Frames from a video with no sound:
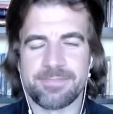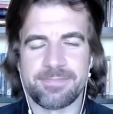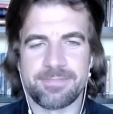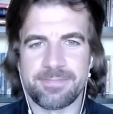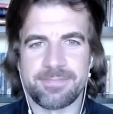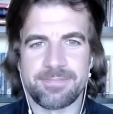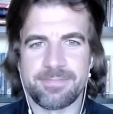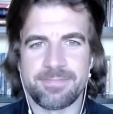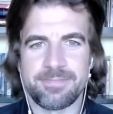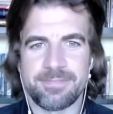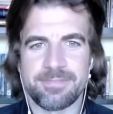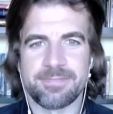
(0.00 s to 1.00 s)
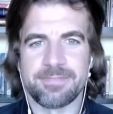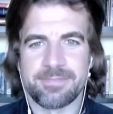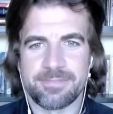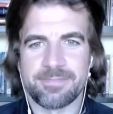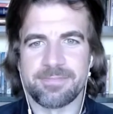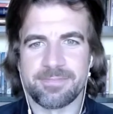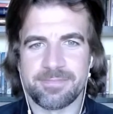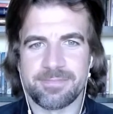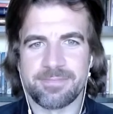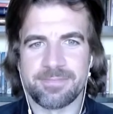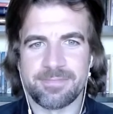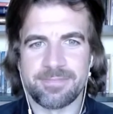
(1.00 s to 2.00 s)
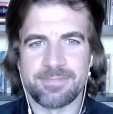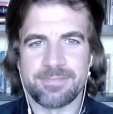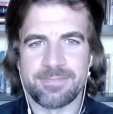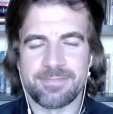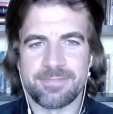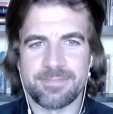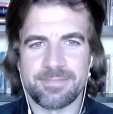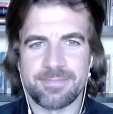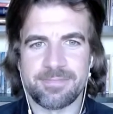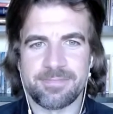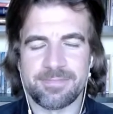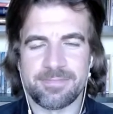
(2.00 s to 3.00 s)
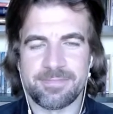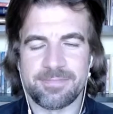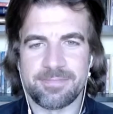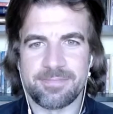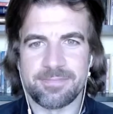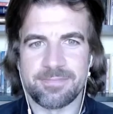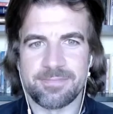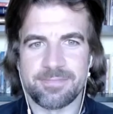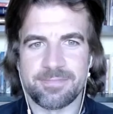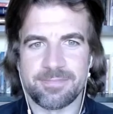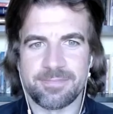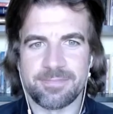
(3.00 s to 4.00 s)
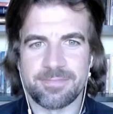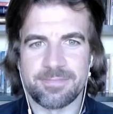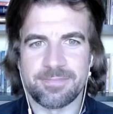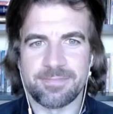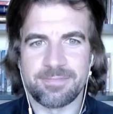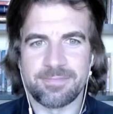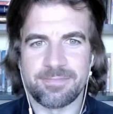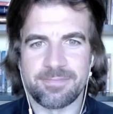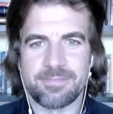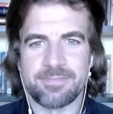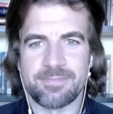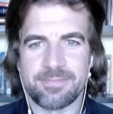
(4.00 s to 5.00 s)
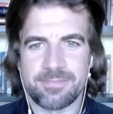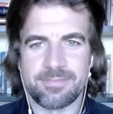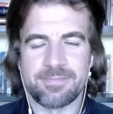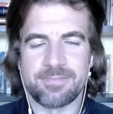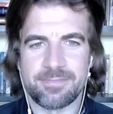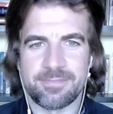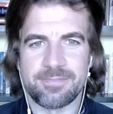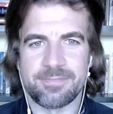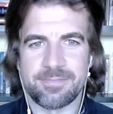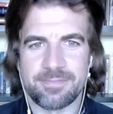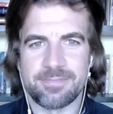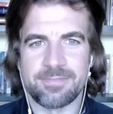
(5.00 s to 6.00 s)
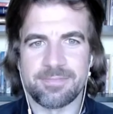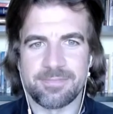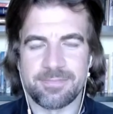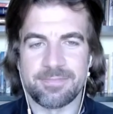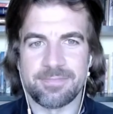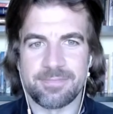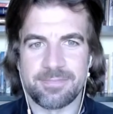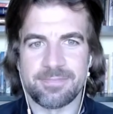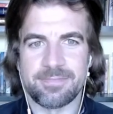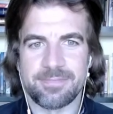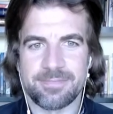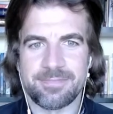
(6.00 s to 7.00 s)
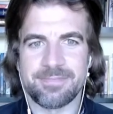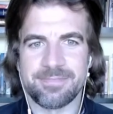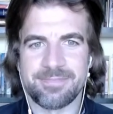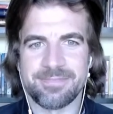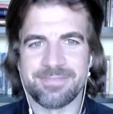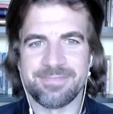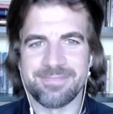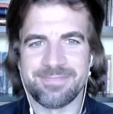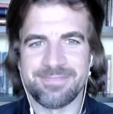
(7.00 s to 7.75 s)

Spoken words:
(silent)